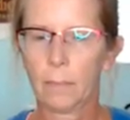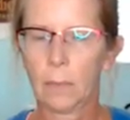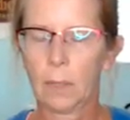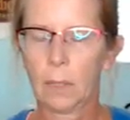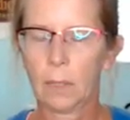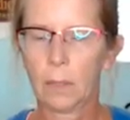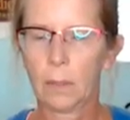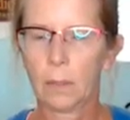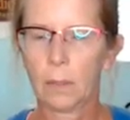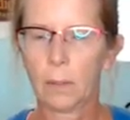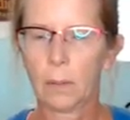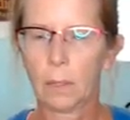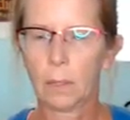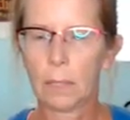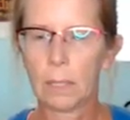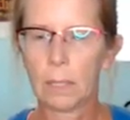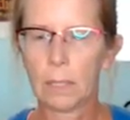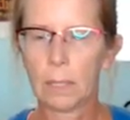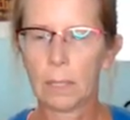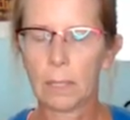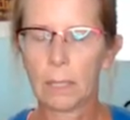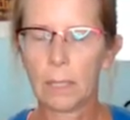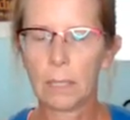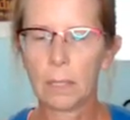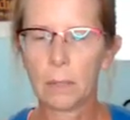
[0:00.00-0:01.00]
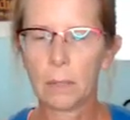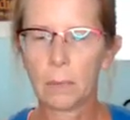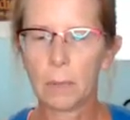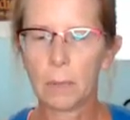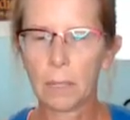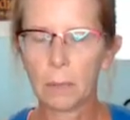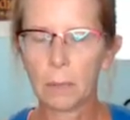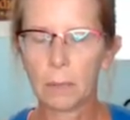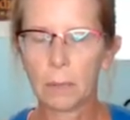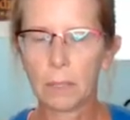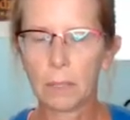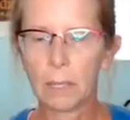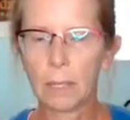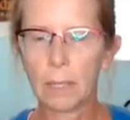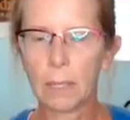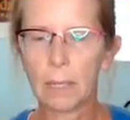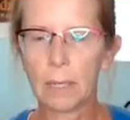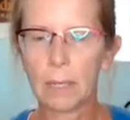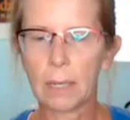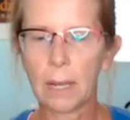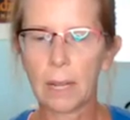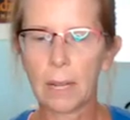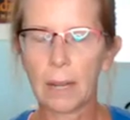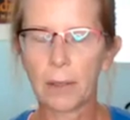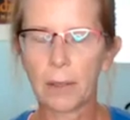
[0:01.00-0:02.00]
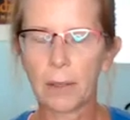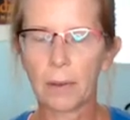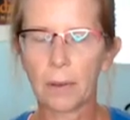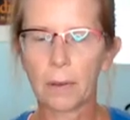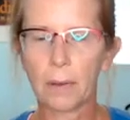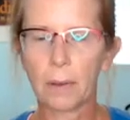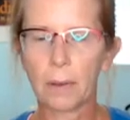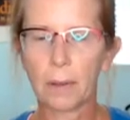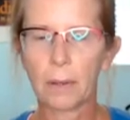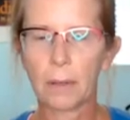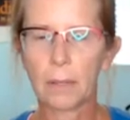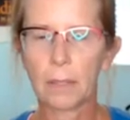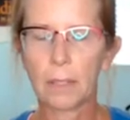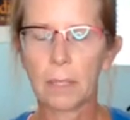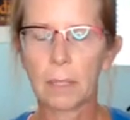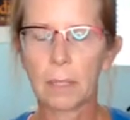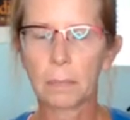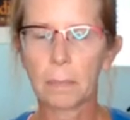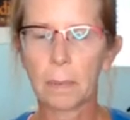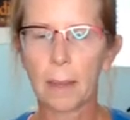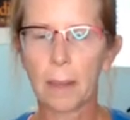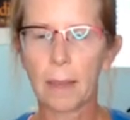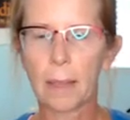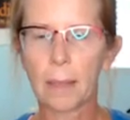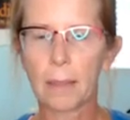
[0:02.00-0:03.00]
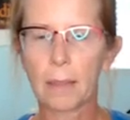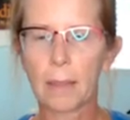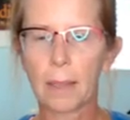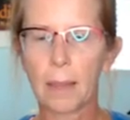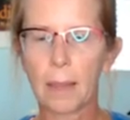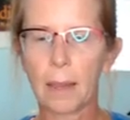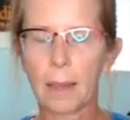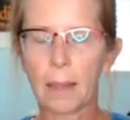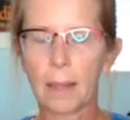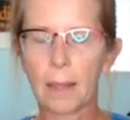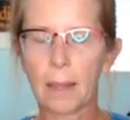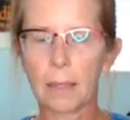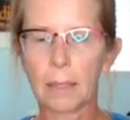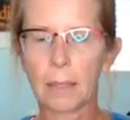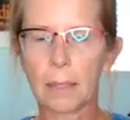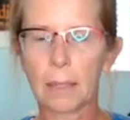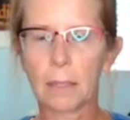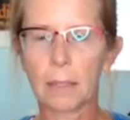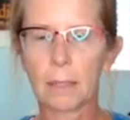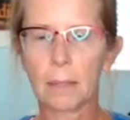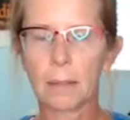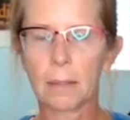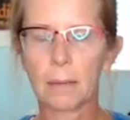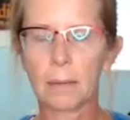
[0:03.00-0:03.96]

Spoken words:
So continuing with inhale, expand the hands